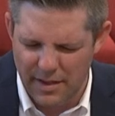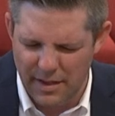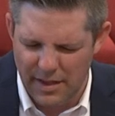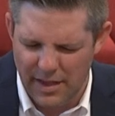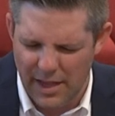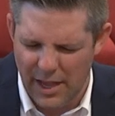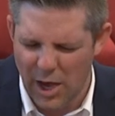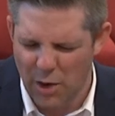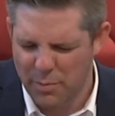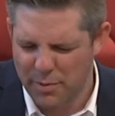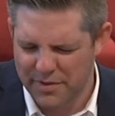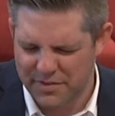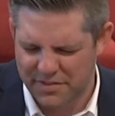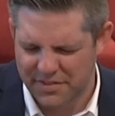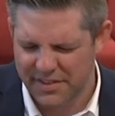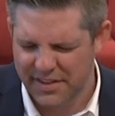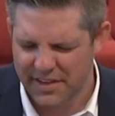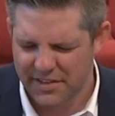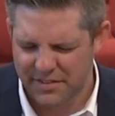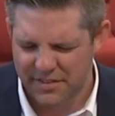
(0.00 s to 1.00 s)
Help us
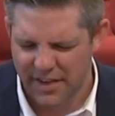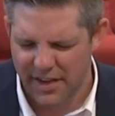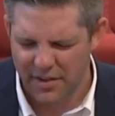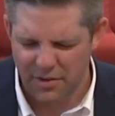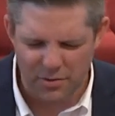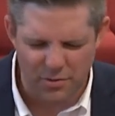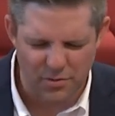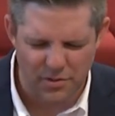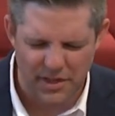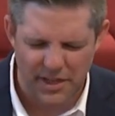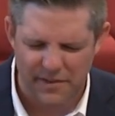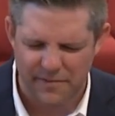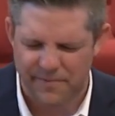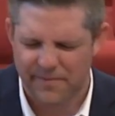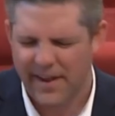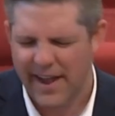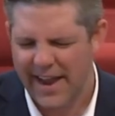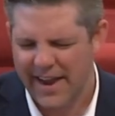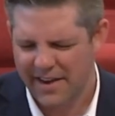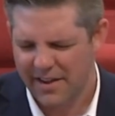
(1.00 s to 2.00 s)
to continually
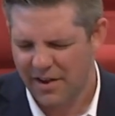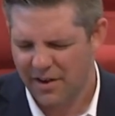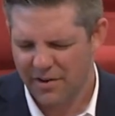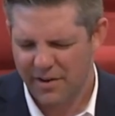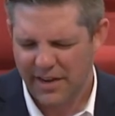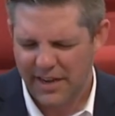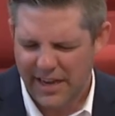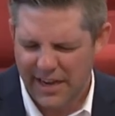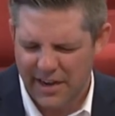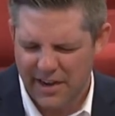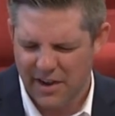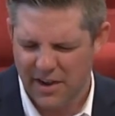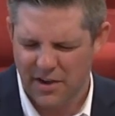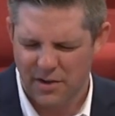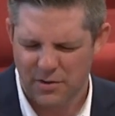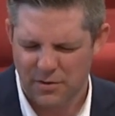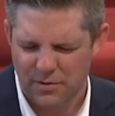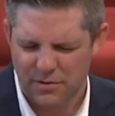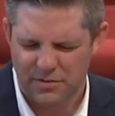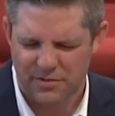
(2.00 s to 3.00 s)
fight our
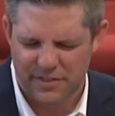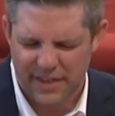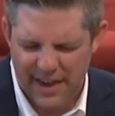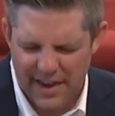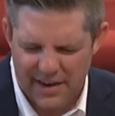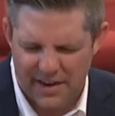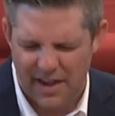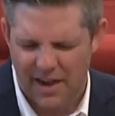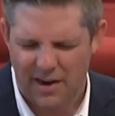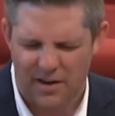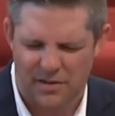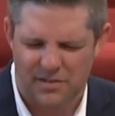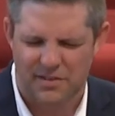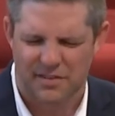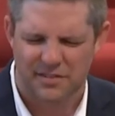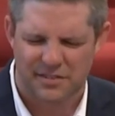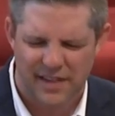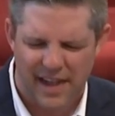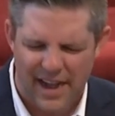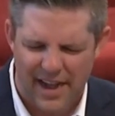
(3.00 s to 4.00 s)
egos and our
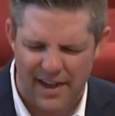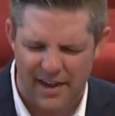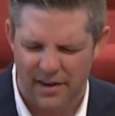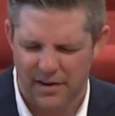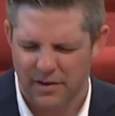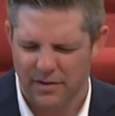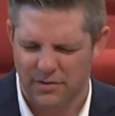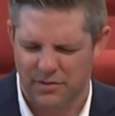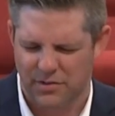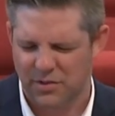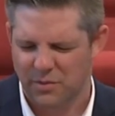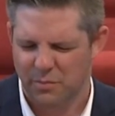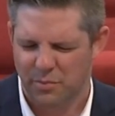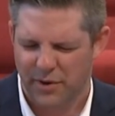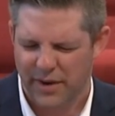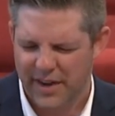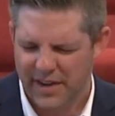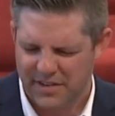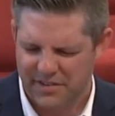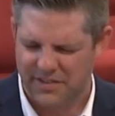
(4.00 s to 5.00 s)
desire to
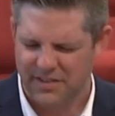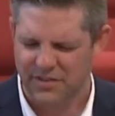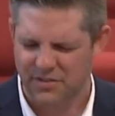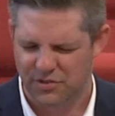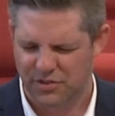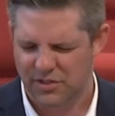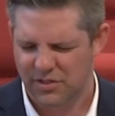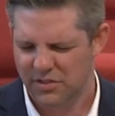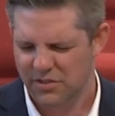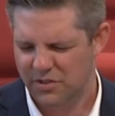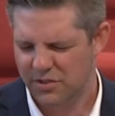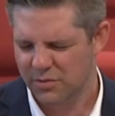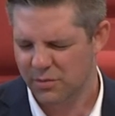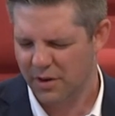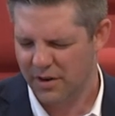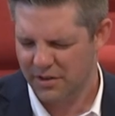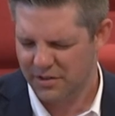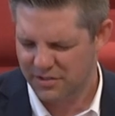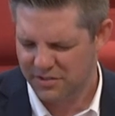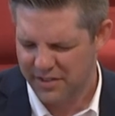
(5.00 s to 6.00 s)
bring attention to
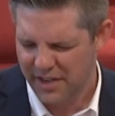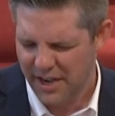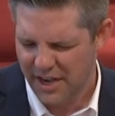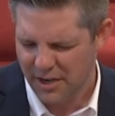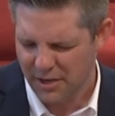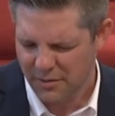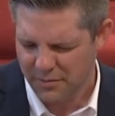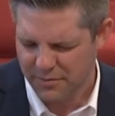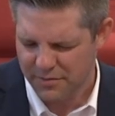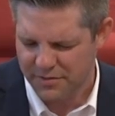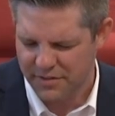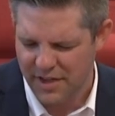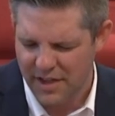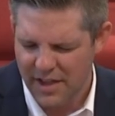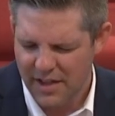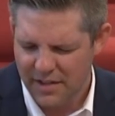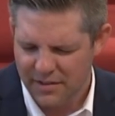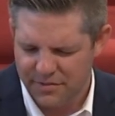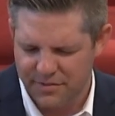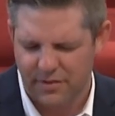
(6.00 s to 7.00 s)
ourselves
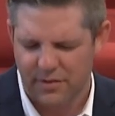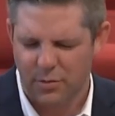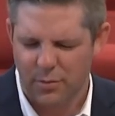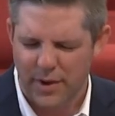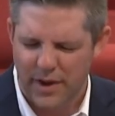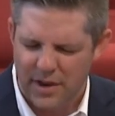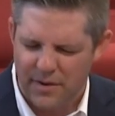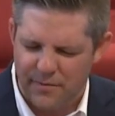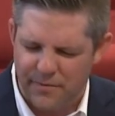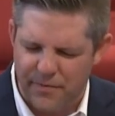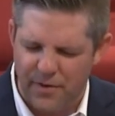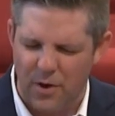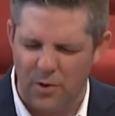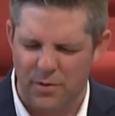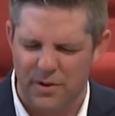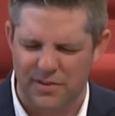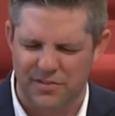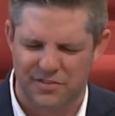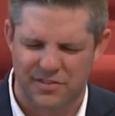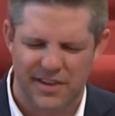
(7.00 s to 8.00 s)
so that we can
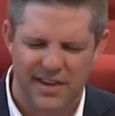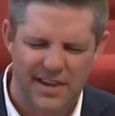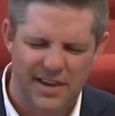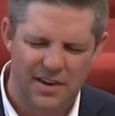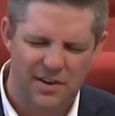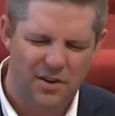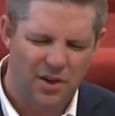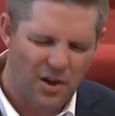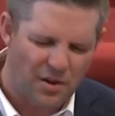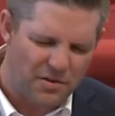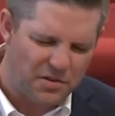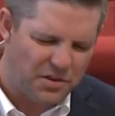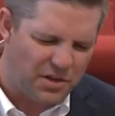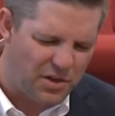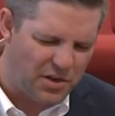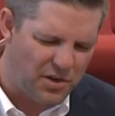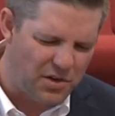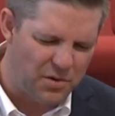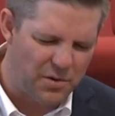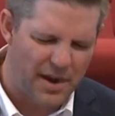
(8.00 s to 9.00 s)
focus in on
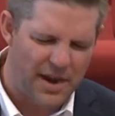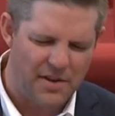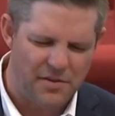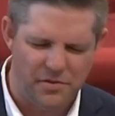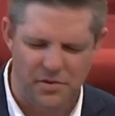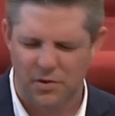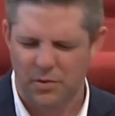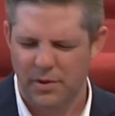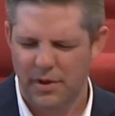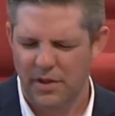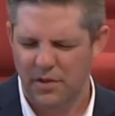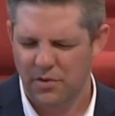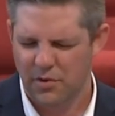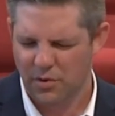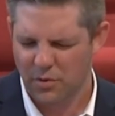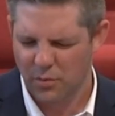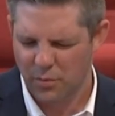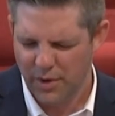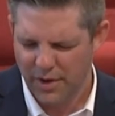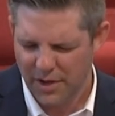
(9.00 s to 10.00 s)
you and doing
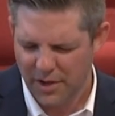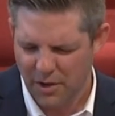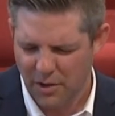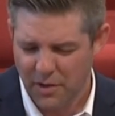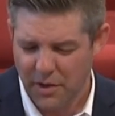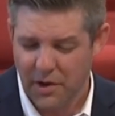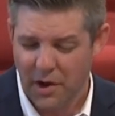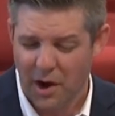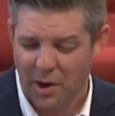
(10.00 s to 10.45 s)
your will in our